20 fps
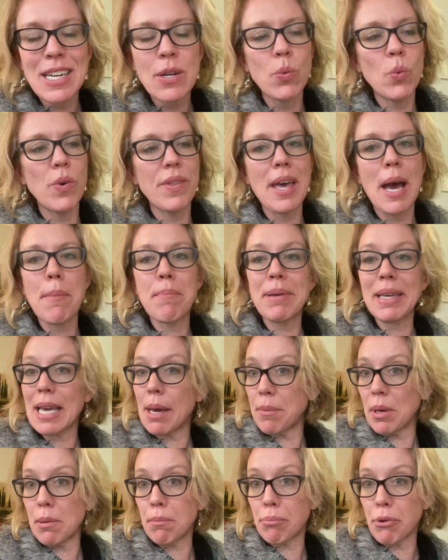without
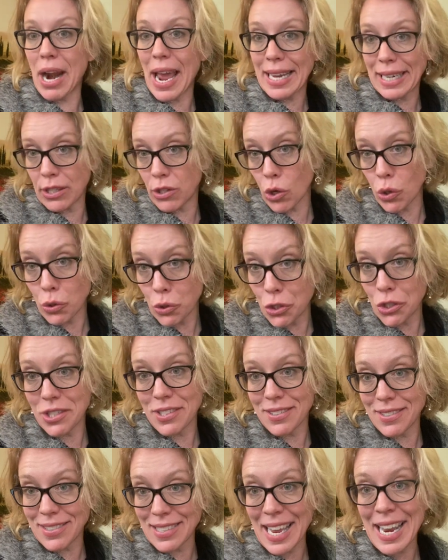becoming
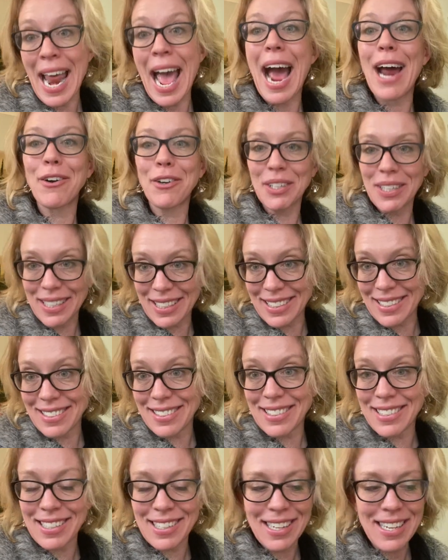braggadocious and
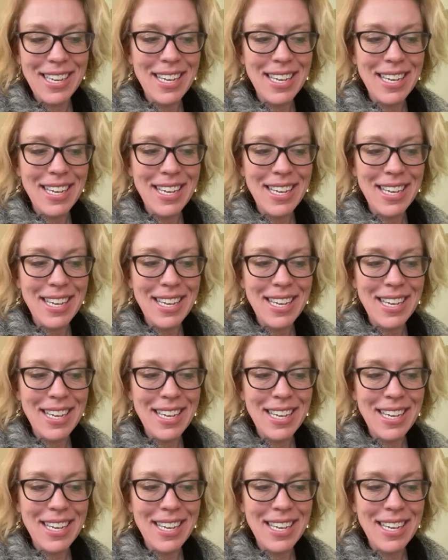arrogant.